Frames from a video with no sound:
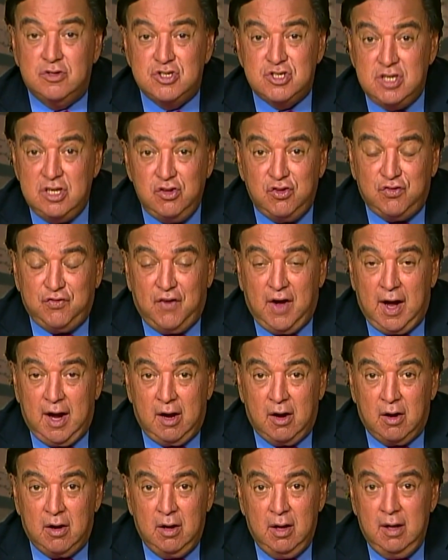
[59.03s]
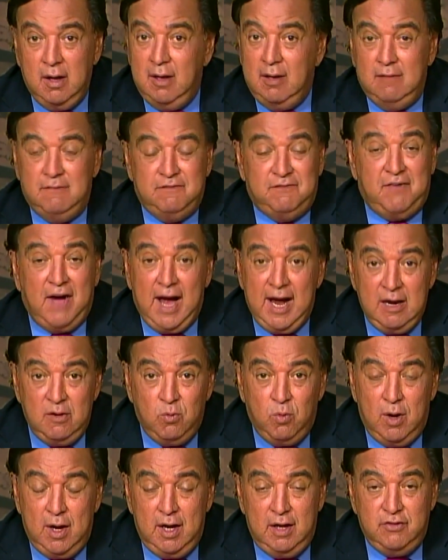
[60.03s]
ceasefire. Find
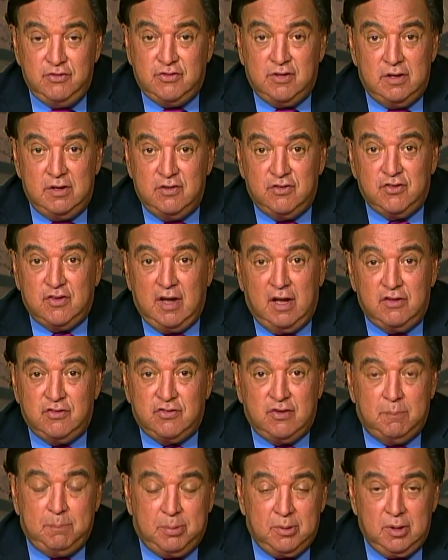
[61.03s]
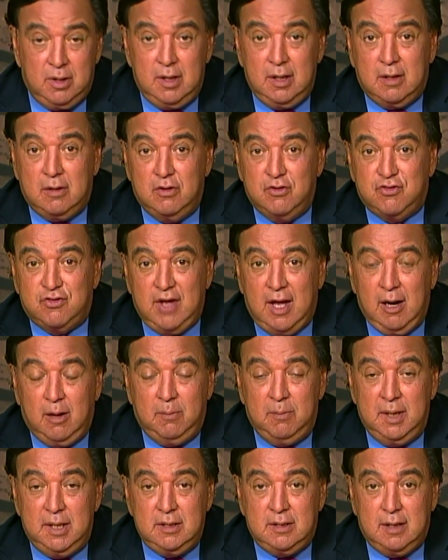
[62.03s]
ways to discuss a political
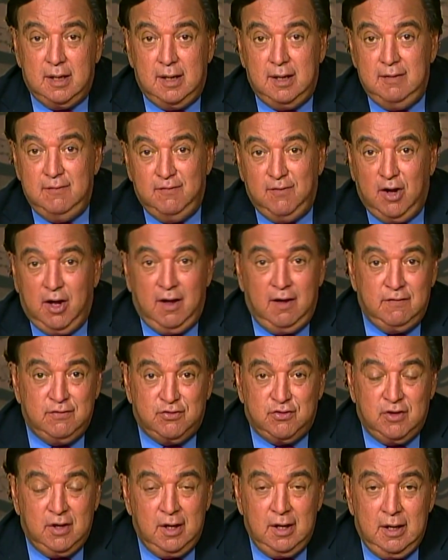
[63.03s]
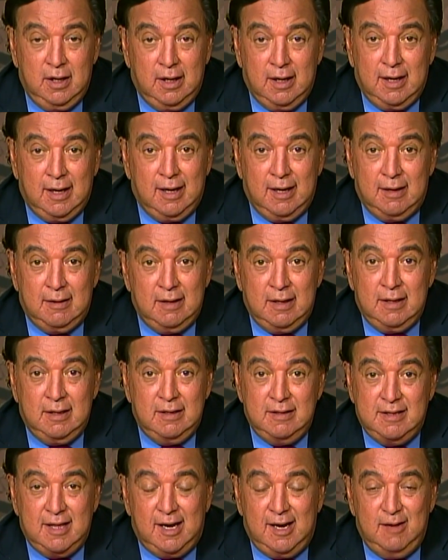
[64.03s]
settlement that involves uh,
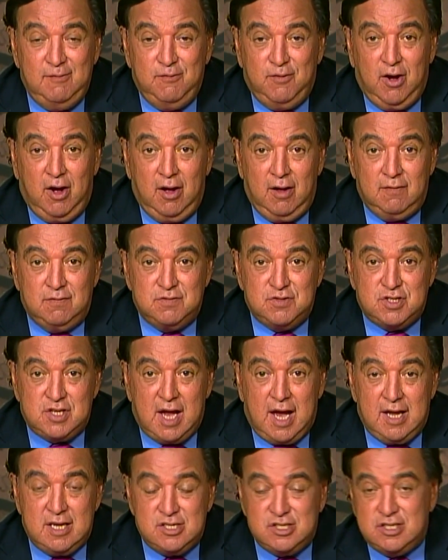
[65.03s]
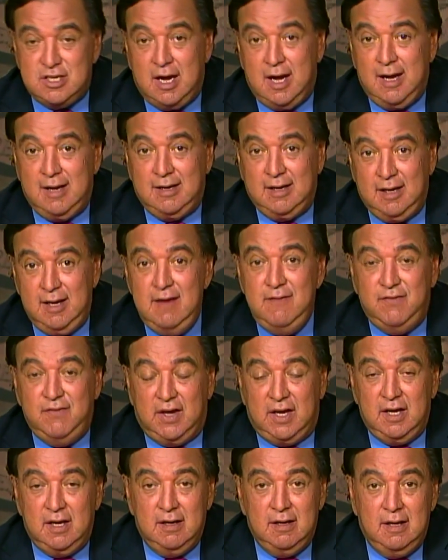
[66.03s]
that involves Assad
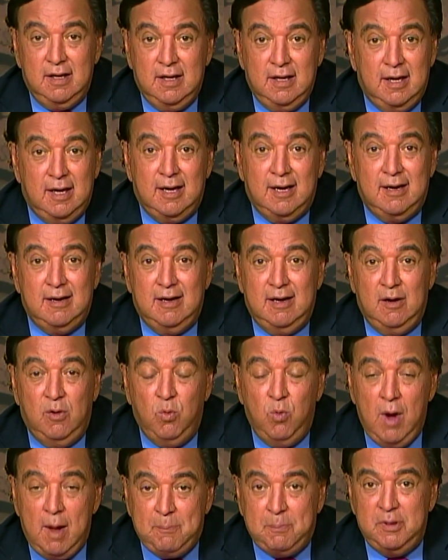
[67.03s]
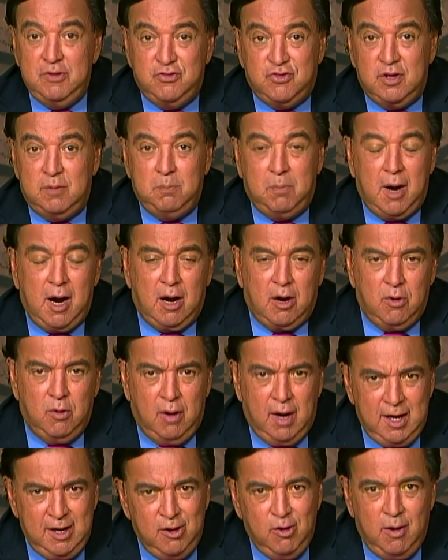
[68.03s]
leaving. Uh, a weapons embargo.
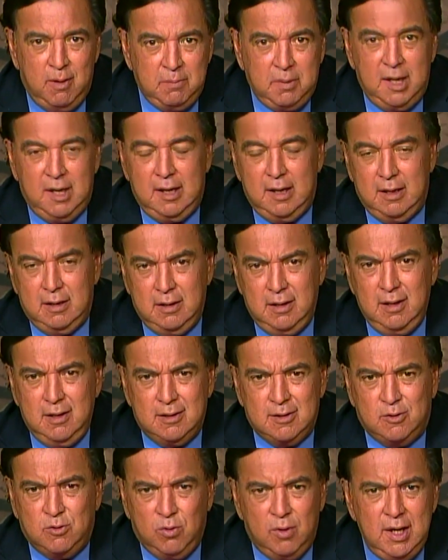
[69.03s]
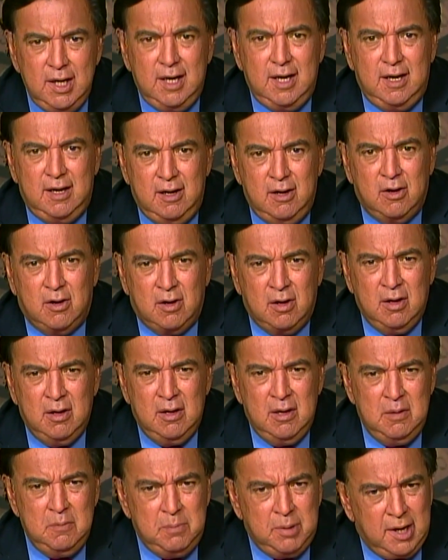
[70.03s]
I know I'm getting a little greedy here,
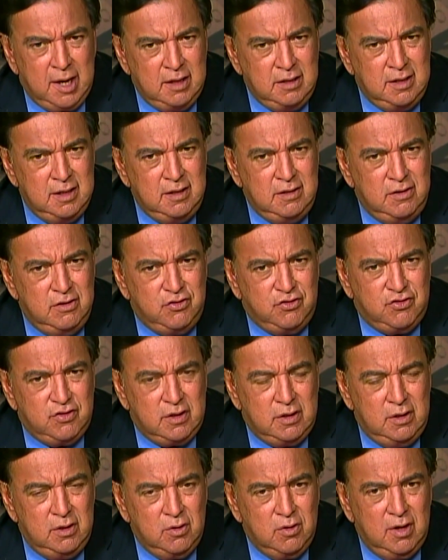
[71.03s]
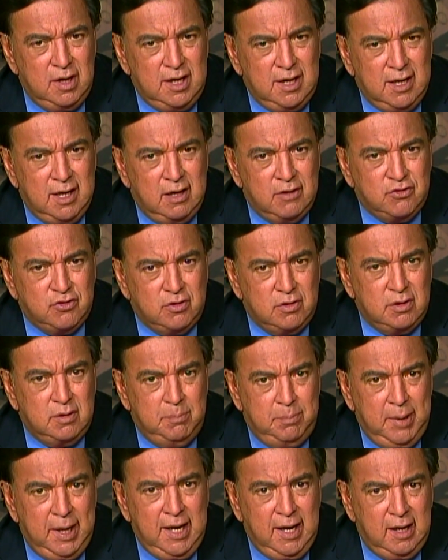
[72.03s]
but I think this Security Council
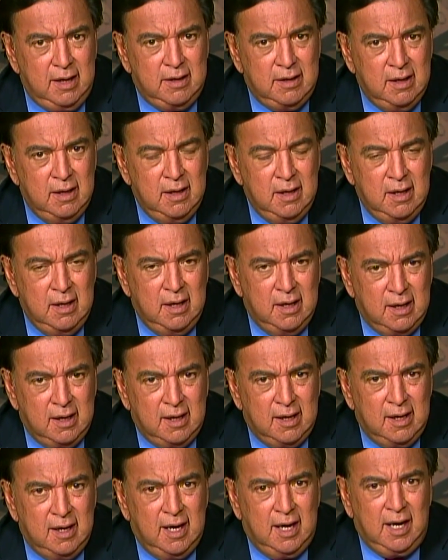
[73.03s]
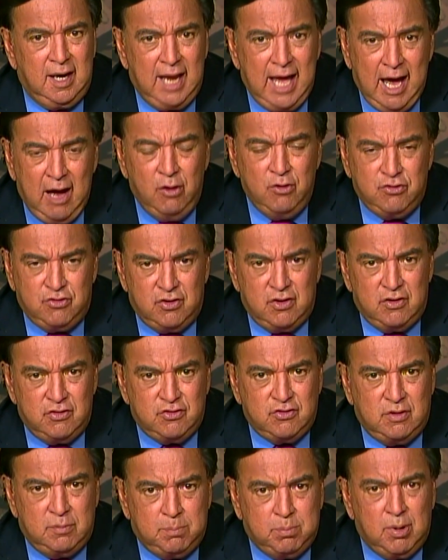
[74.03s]
debate uh, allows okay.
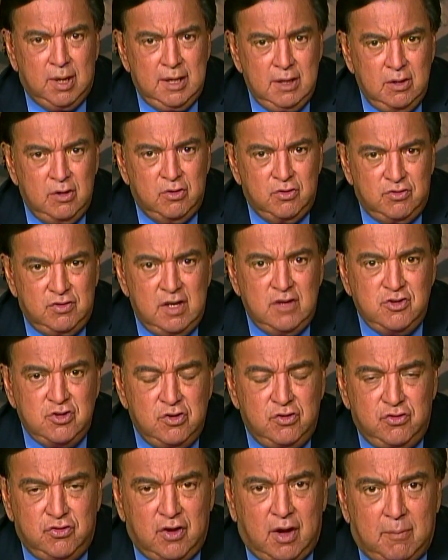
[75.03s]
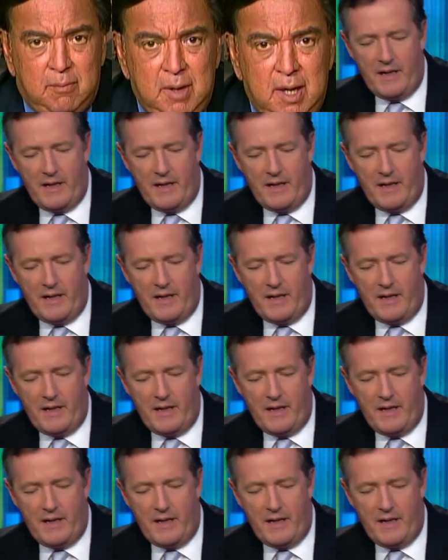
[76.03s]
us well, to bring those issues uh, up.